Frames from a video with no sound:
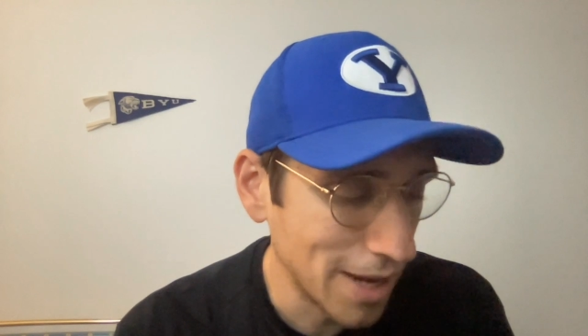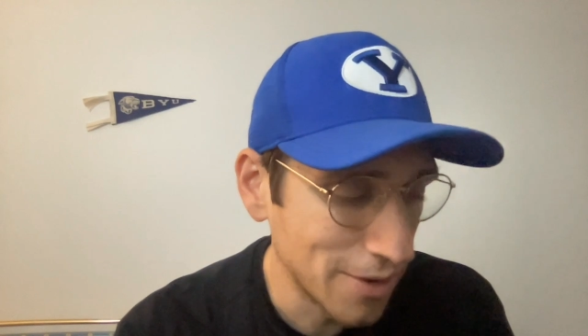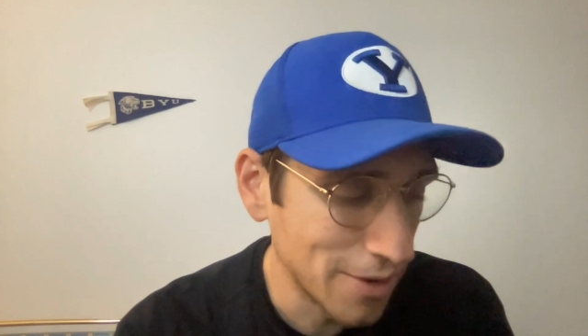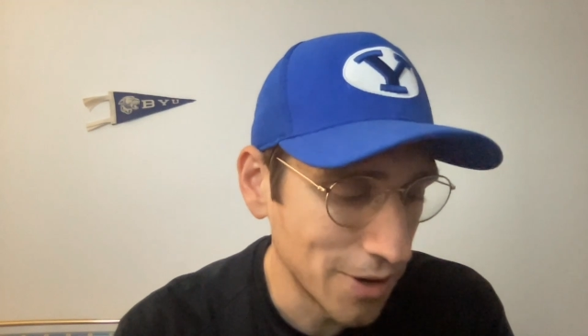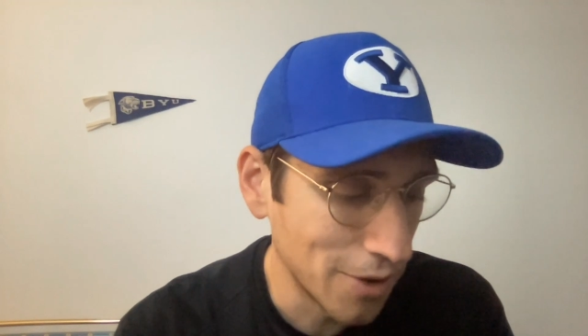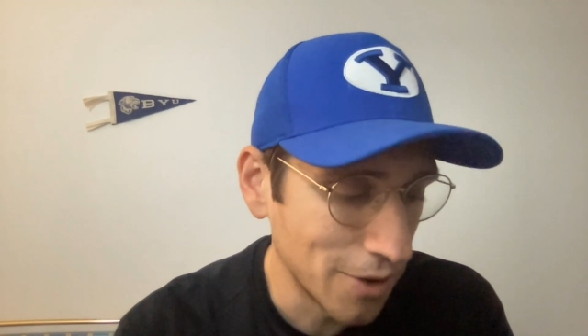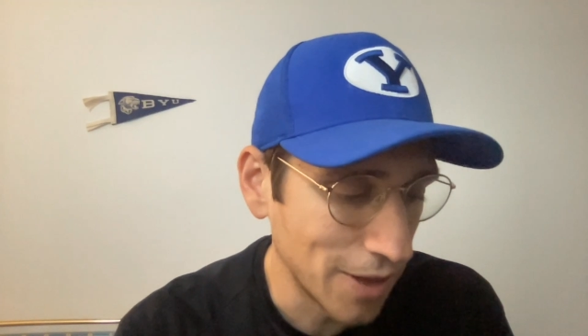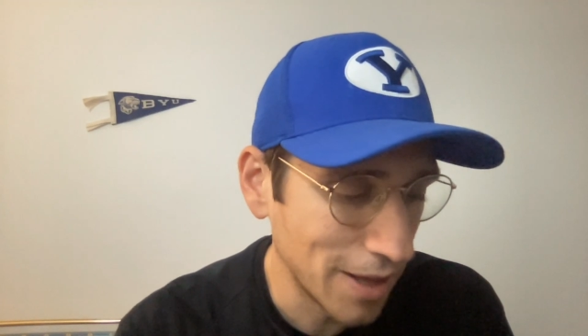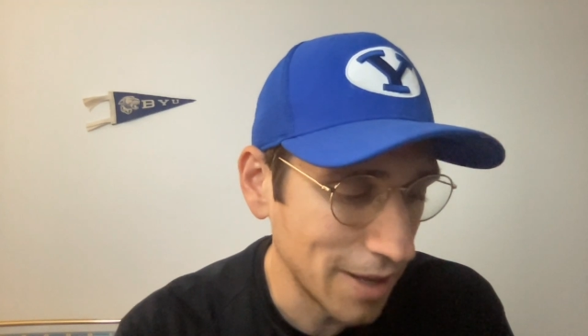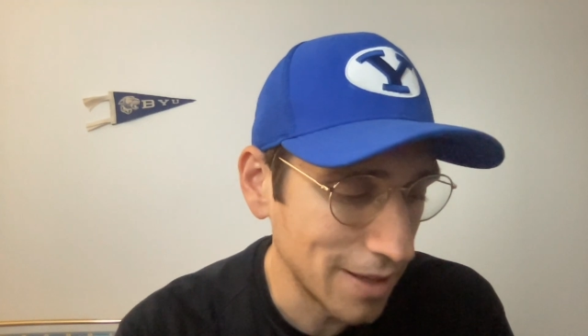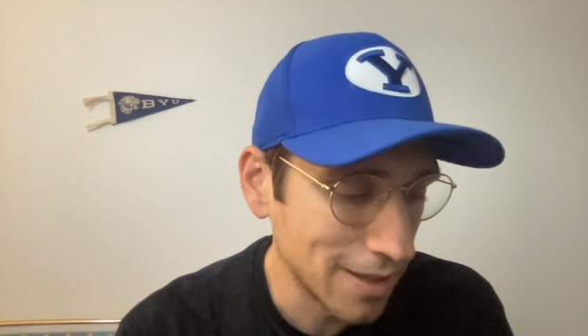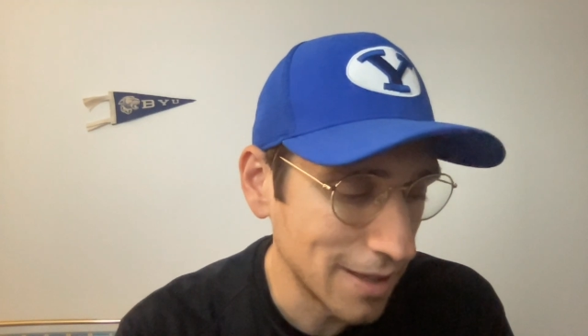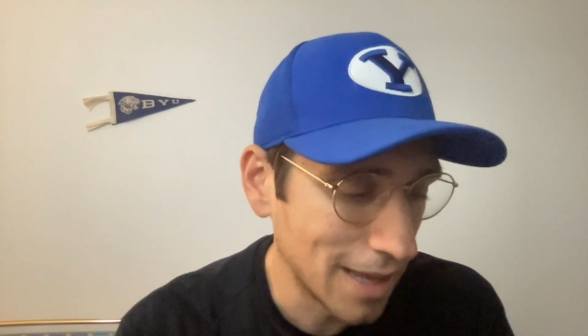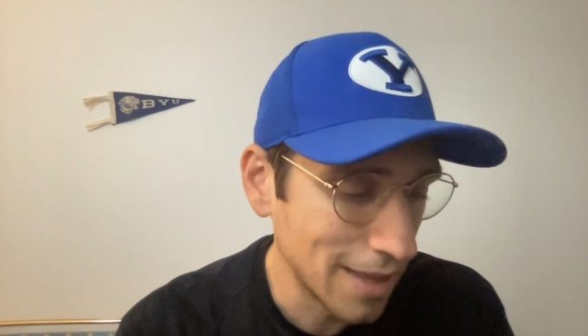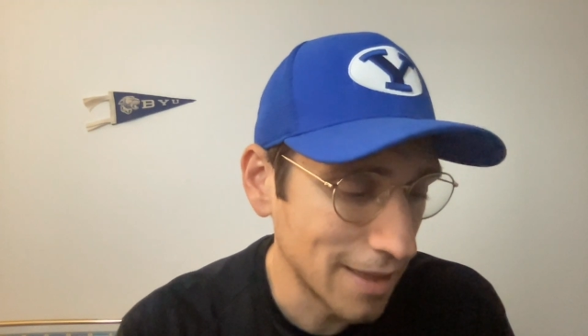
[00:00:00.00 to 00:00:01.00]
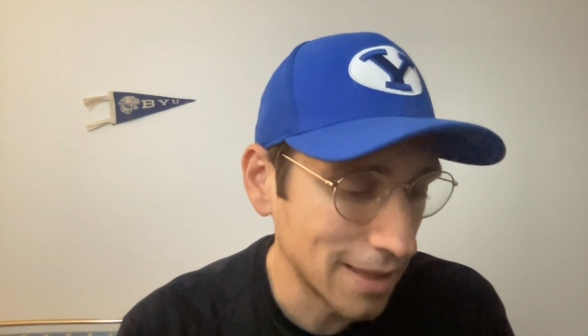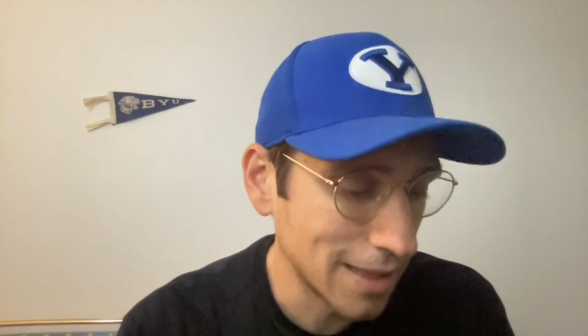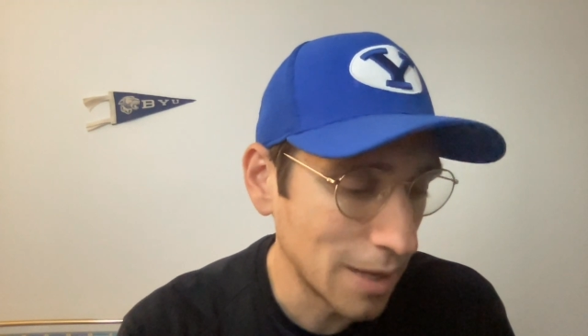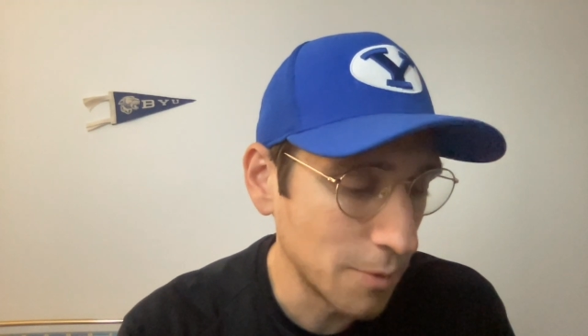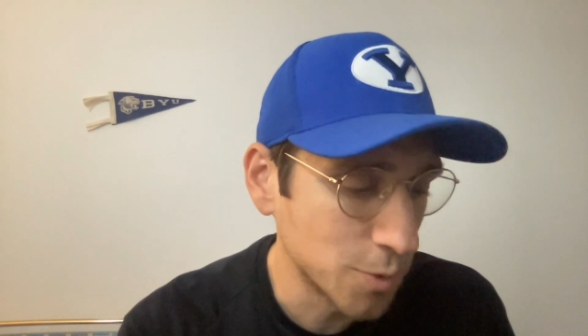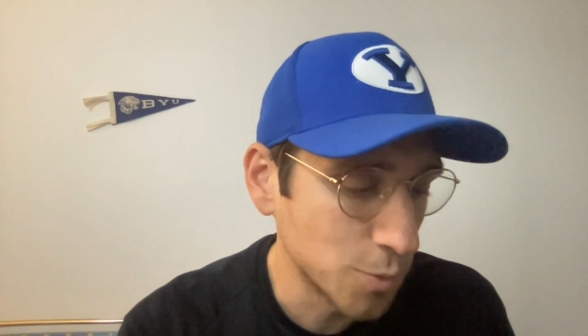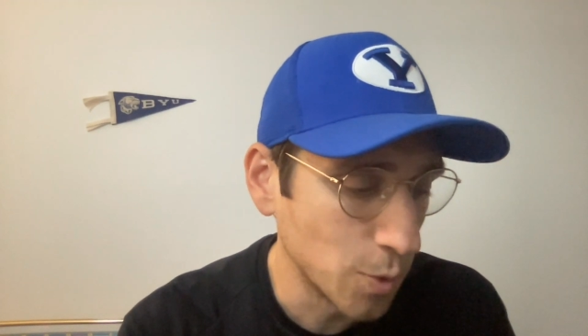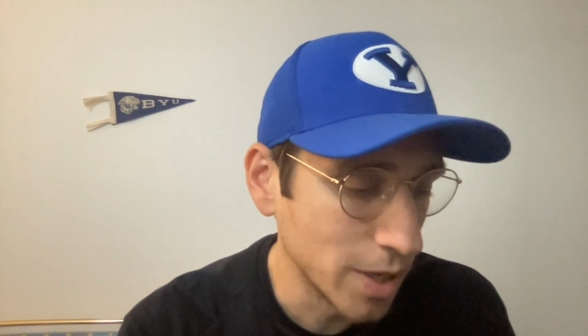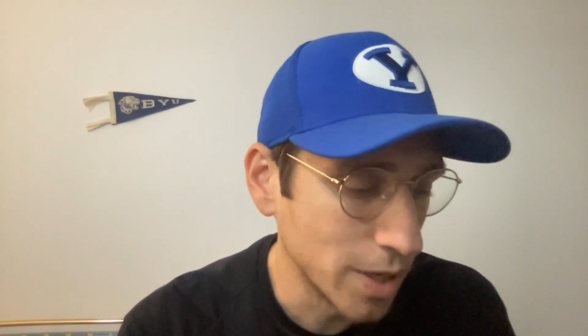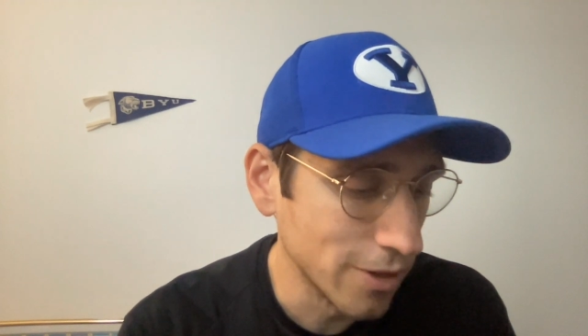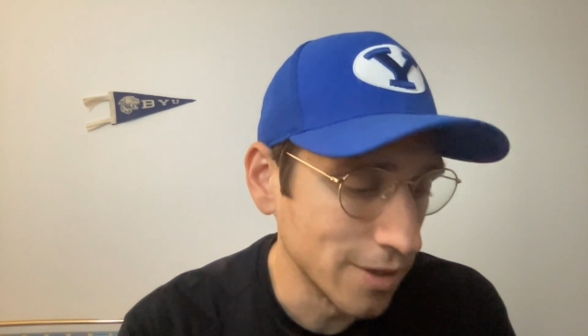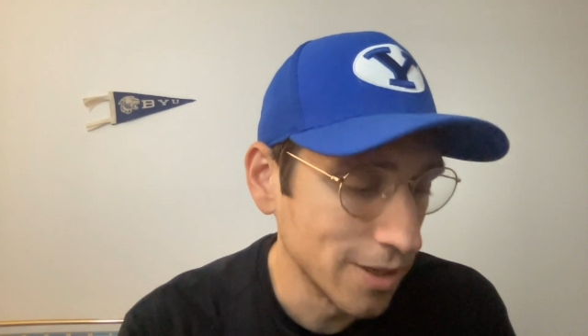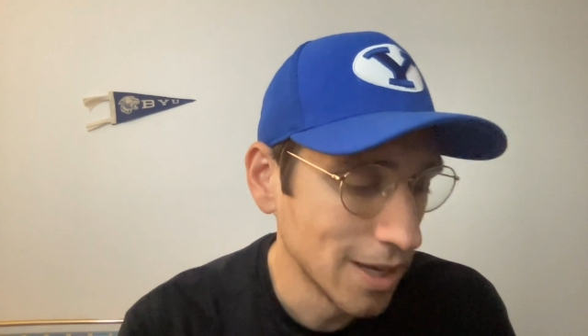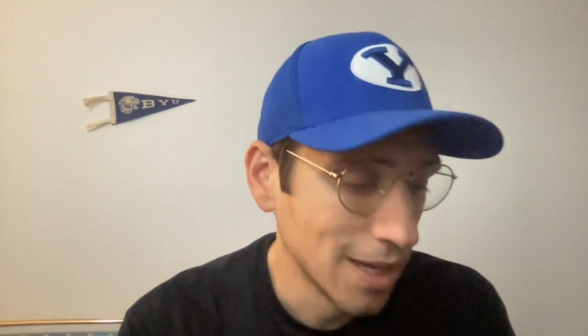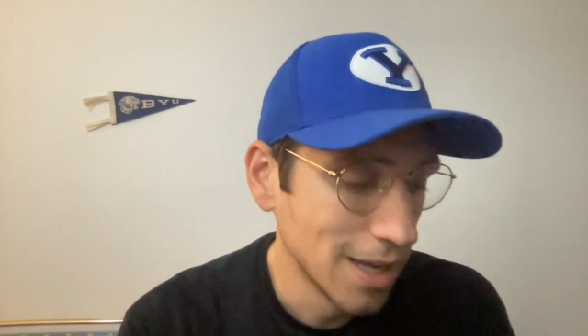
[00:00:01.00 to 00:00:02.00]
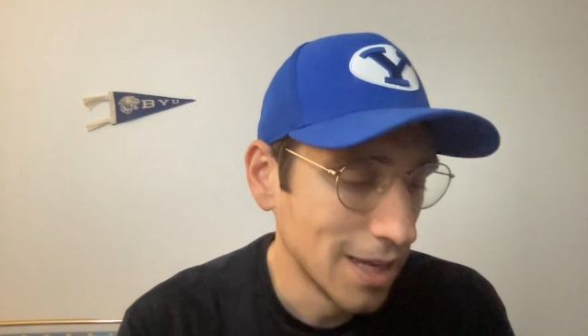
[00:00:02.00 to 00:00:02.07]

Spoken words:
I don't know. That I thought that was weird.